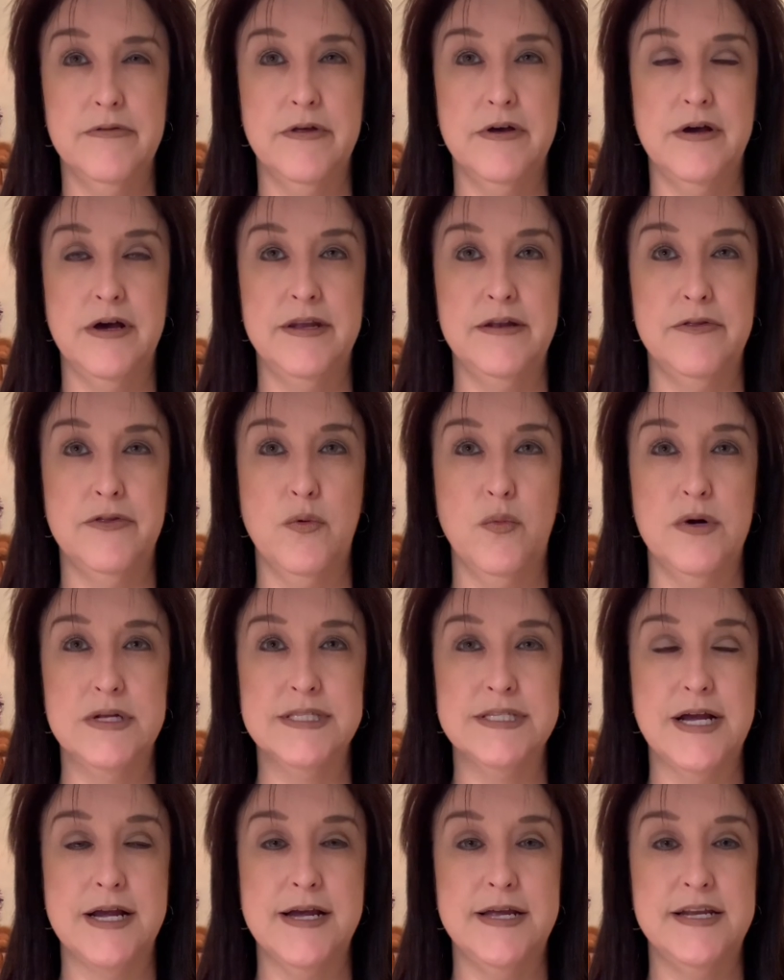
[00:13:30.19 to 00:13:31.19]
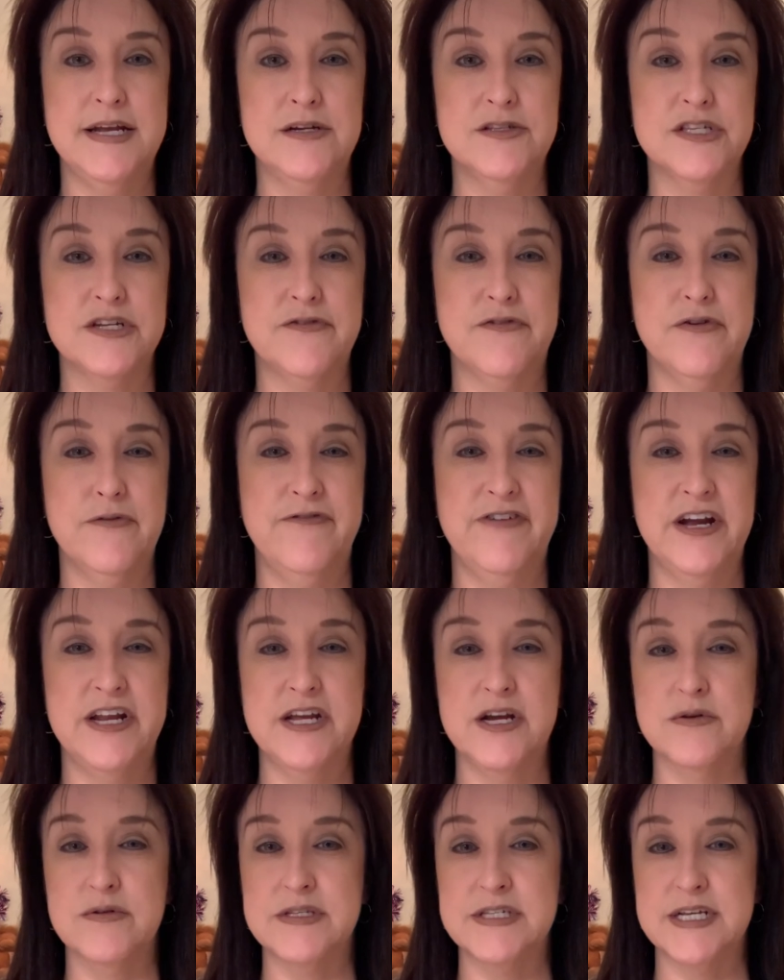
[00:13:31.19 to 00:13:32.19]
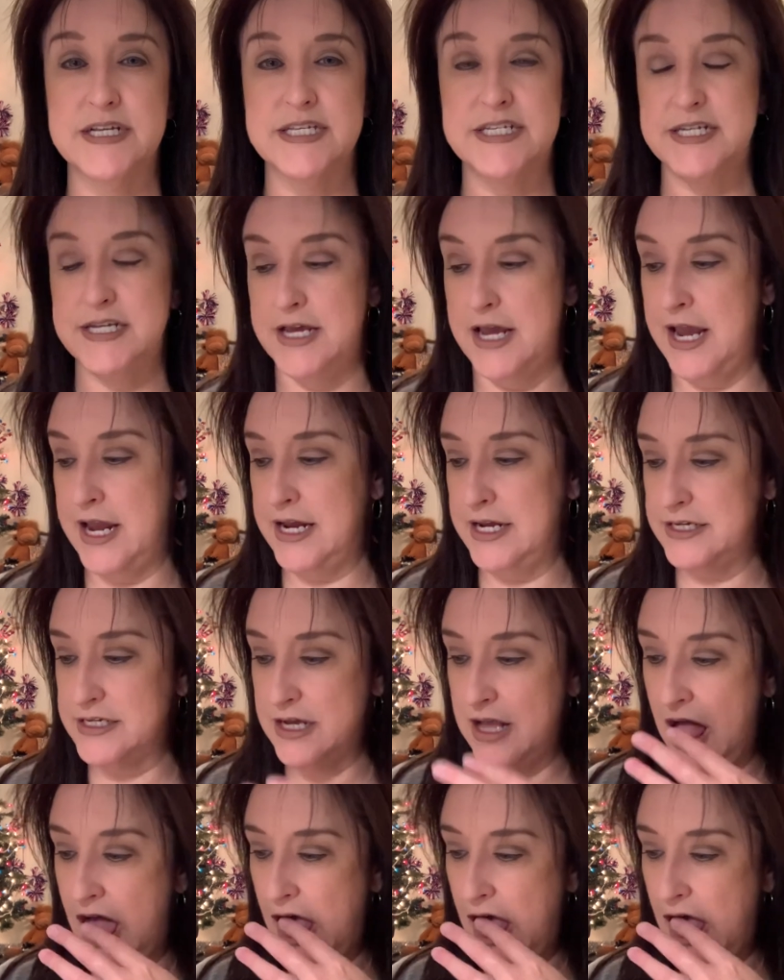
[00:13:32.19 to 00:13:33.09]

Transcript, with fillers: the, uh, the ones I announced for video 68.